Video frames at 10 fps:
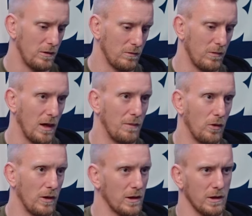my
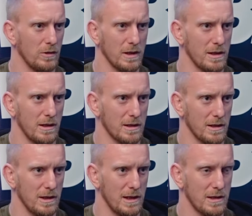opponent can do this and this
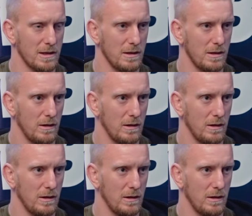and this.